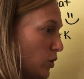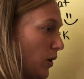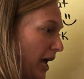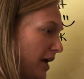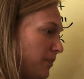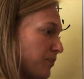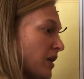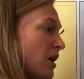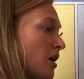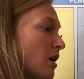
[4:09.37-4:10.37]
Okay?
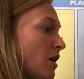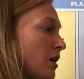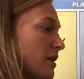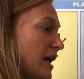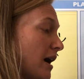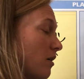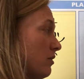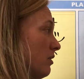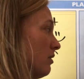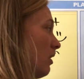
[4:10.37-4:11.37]
Now,
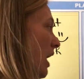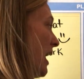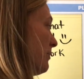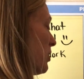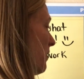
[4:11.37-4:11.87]
I'm